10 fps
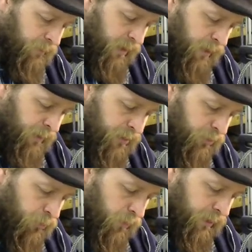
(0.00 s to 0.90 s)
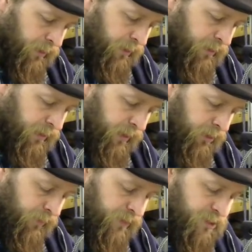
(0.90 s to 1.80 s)
I might do one later
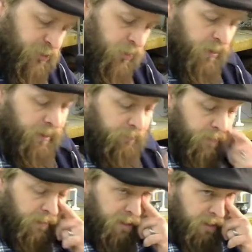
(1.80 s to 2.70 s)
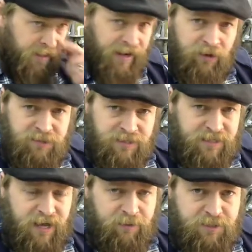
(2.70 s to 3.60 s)
in this drawing, but now's the
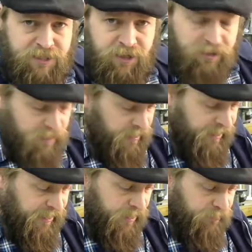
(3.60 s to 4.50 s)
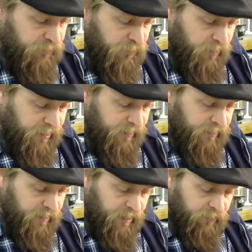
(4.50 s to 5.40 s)
time to start cleaning up the
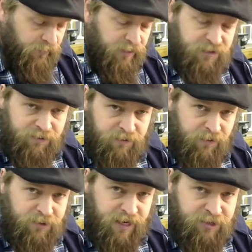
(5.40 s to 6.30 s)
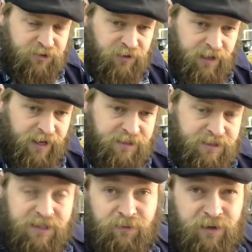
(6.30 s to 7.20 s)
drawing, getting rid of some of those extra lines,
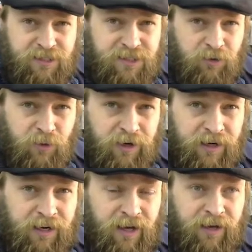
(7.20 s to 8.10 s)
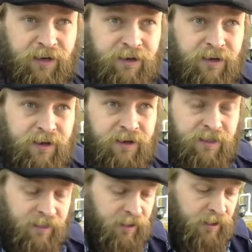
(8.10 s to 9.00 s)
and then we can start working on
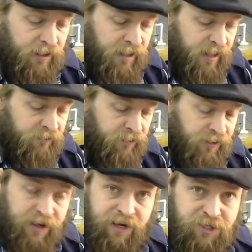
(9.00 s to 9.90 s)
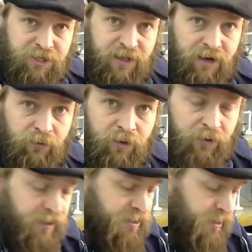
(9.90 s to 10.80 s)
the line variation that we're going to